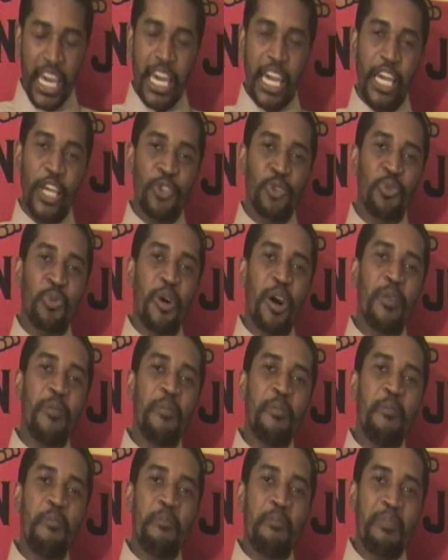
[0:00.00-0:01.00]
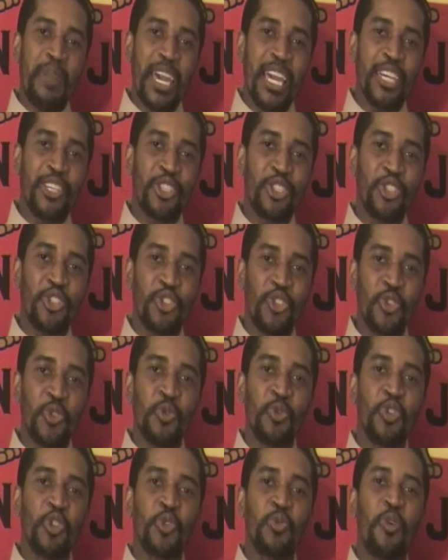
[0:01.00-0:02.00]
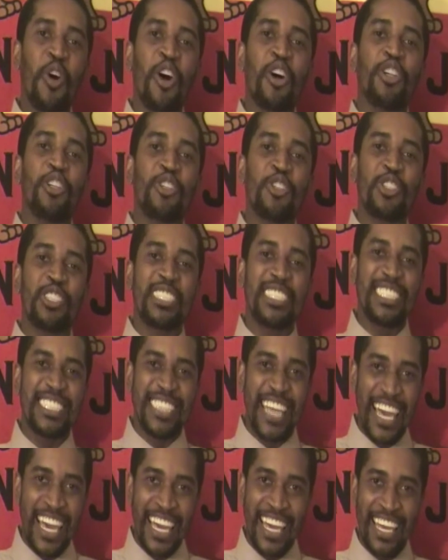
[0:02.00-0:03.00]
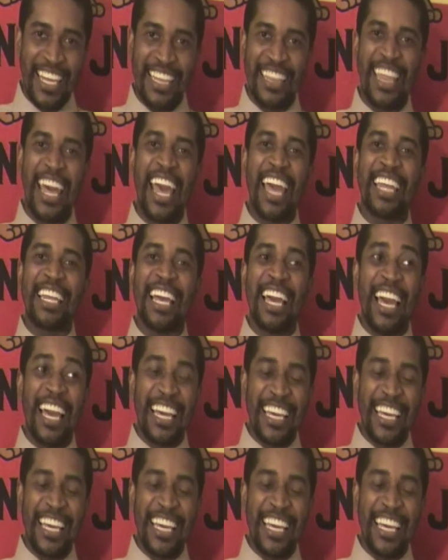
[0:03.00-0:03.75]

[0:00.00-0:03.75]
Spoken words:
is what makes you to understand that